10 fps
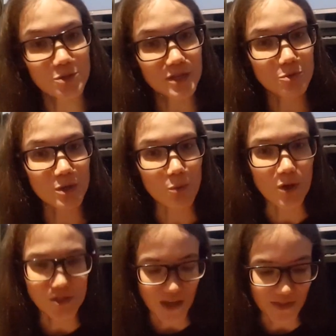that you want to
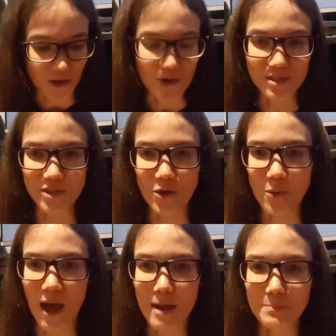watch that though,
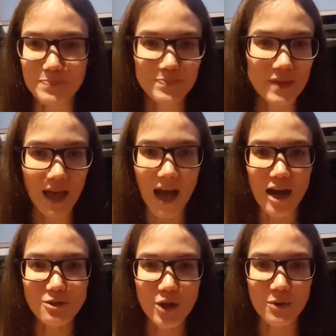so
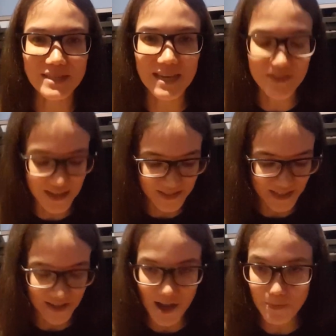I'll go and get that
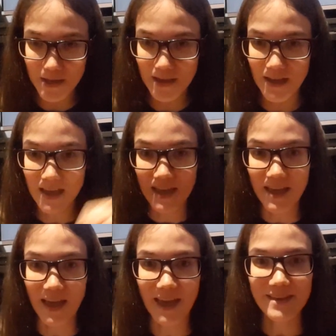set up,
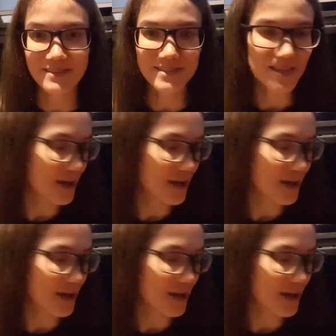and